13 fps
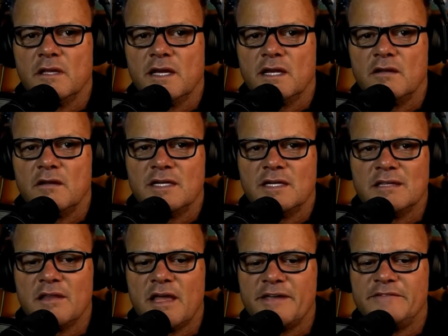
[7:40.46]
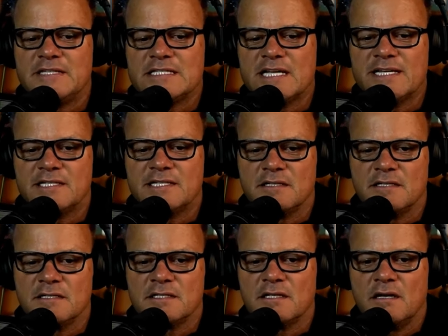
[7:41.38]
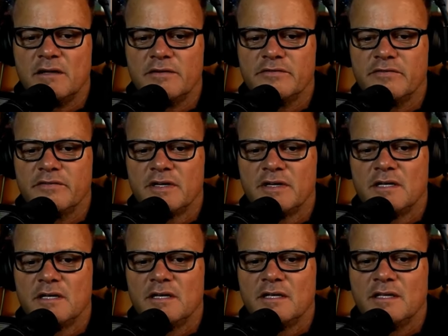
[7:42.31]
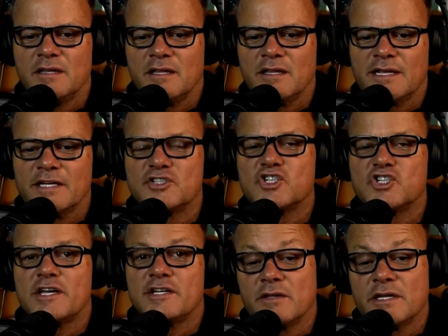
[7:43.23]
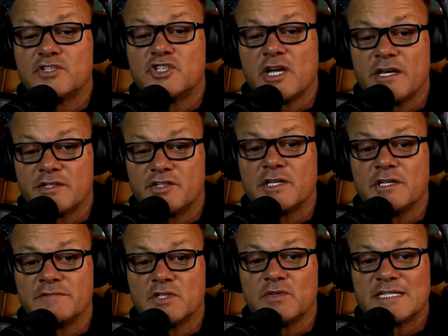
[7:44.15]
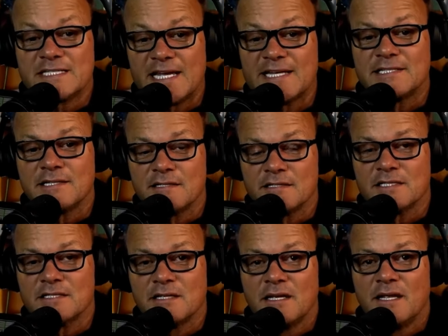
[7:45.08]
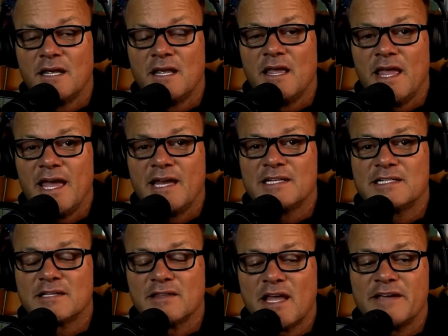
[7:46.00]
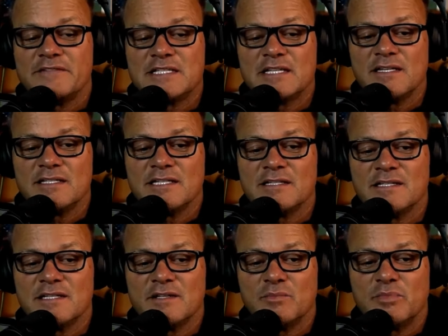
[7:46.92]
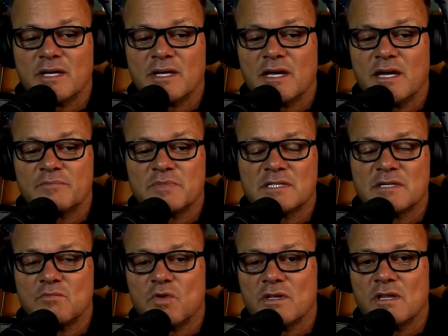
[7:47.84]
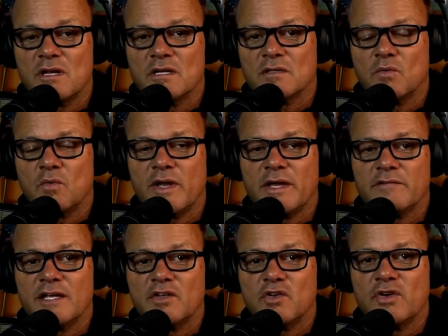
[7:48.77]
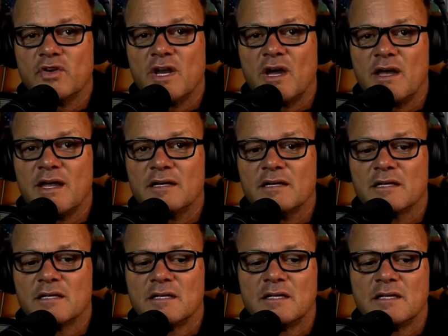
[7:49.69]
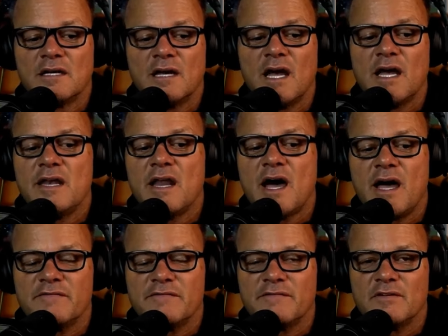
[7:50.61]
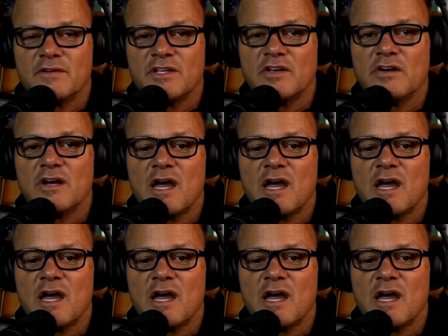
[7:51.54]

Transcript: I call it a life sentence of oh. like a judge a judge gives you a sentence. Yes. And it's a life sentence that you pick up somewhere along the way of you're not enough. You're yeah.